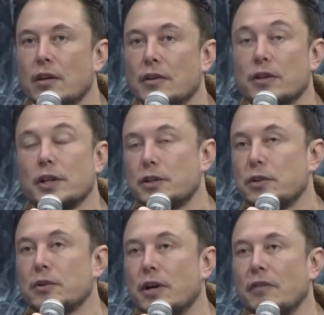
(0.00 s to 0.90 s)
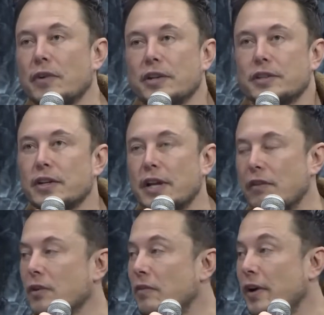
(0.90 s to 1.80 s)
There's only two companies that
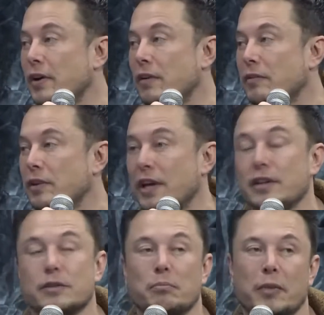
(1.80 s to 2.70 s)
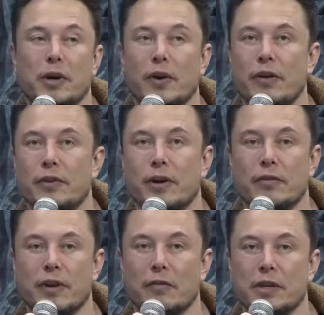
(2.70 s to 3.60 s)
haven't gone bankrupt, and there's a big graveyard
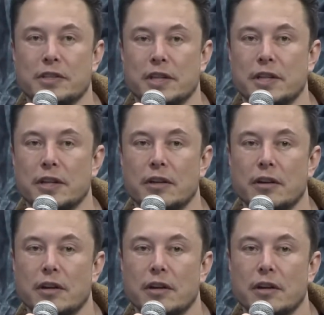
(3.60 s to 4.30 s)
of companies that did.